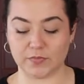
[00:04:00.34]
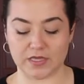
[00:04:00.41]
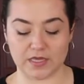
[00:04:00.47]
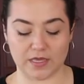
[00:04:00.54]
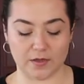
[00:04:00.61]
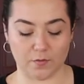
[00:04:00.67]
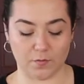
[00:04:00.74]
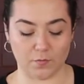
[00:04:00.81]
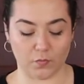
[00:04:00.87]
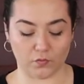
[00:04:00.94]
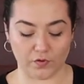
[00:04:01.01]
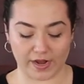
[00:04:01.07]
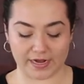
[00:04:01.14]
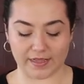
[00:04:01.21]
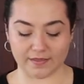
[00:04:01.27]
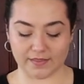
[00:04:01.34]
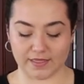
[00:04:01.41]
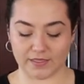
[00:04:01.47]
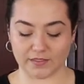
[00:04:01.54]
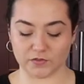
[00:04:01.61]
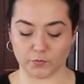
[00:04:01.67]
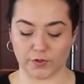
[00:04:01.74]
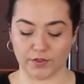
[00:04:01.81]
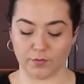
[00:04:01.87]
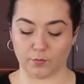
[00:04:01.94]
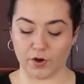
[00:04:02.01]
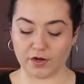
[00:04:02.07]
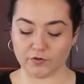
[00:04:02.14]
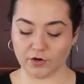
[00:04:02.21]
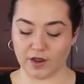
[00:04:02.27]
be breading these with
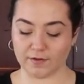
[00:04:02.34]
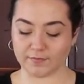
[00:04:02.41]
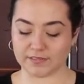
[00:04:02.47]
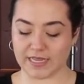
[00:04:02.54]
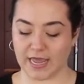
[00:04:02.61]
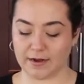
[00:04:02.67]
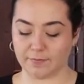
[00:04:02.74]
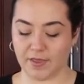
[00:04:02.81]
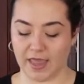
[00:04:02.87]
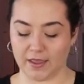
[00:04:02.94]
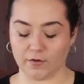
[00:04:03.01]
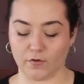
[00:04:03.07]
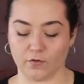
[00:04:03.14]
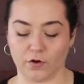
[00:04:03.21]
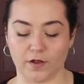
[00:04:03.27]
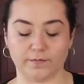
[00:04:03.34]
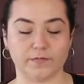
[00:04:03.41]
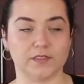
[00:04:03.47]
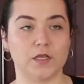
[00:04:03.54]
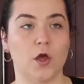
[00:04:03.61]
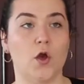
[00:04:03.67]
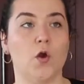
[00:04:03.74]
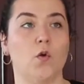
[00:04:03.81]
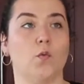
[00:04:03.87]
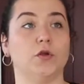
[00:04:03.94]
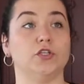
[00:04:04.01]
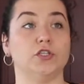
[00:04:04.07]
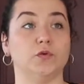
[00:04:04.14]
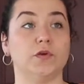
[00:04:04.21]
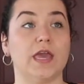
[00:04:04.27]
breadcrumbs and Panko crumbs,
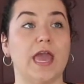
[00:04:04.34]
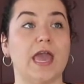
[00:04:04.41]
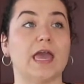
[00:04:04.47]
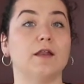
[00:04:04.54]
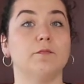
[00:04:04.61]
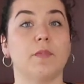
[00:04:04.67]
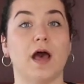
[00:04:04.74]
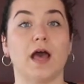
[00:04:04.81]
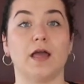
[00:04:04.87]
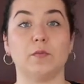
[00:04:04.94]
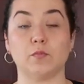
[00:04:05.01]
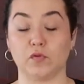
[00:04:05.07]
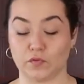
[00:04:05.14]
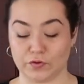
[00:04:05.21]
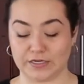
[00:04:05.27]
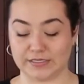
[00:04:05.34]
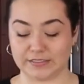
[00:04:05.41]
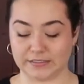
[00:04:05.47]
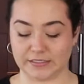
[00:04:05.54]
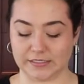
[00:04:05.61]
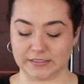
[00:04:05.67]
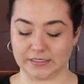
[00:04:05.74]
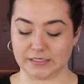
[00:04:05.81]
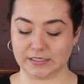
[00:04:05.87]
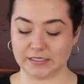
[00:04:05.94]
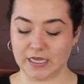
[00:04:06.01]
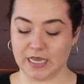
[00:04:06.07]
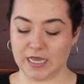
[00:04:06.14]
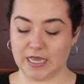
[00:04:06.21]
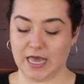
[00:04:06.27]
which you can buy pre-seasoned.
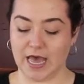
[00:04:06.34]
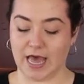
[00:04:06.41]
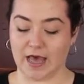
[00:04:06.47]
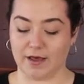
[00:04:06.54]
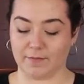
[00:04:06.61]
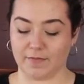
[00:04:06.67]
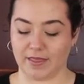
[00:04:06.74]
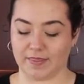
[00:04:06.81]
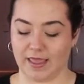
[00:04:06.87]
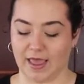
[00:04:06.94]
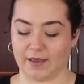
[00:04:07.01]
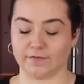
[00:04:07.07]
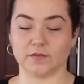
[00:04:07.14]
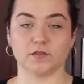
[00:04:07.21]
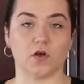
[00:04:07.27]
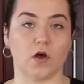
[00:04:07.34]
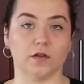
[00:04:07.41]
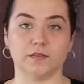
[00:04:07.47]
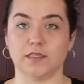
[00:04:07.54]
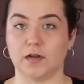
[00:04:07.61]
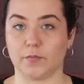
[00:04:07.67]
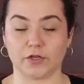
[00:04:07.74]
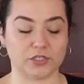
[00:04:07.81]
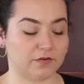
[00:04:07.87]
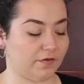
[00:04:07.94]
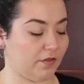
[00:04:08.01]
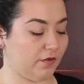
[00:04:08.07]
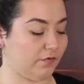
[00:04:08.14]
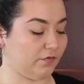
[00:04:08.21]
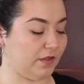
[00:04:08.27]
And they have salt and a bunch of
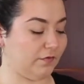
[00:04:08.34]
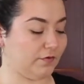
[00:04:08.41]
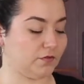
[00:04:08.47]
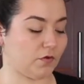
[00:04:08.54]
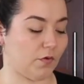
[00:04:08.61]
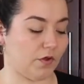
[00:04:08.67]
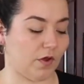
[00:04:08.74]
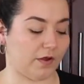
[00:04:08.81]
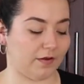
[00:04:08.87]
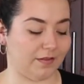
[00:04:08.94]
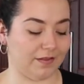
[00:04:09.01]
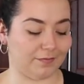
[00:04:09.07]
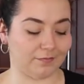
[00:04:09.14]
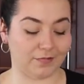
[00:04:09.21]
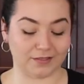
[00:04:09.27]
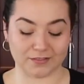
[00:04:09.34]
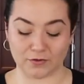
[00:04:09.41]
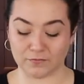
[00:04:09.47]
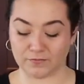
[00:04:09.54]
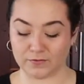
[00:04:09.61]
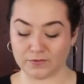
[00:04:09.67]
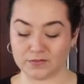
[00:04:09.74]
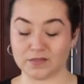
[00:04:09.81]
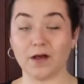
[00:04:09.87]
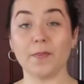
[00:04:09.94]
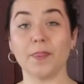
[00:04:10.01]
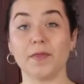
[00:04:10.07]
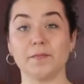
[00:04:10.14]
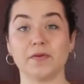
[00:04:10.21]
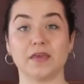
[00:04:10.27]
other flavors going on in them. So if you
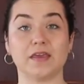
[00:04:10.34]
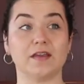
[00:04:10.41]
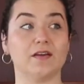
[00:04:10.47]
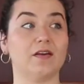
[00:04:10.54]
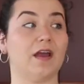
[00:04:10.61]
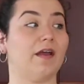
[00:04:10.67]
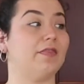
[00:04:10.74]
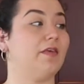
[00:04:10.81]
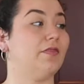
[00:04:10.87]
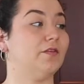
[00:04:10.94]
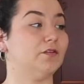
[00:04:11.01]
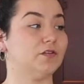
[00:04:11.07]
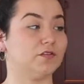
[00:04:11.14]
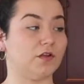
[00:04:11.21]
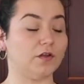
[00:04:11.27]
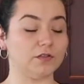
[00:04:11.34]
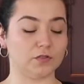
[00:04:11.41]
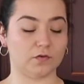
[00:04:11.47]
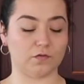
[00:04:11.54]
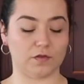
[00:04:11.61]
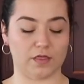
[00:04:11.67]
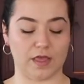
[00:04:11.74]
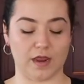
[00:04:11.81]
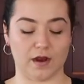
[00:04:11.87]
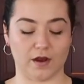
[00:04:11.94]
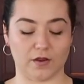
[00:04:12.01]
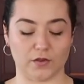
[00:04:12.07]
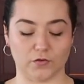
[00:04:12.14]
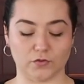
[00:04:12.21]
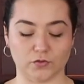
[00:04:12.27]
salt them here and then there's salt over there
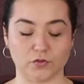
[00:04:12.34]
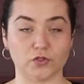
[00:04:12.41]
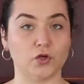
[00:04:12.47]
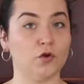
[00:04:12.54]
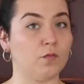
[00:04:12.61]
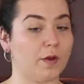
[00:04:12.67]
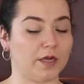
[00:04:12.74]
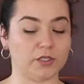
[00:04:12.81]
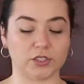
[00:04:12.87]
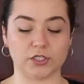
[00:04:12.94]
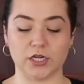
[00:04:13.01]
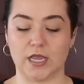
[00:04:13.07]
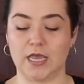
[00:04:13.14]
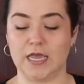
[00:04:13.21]
and you do too much,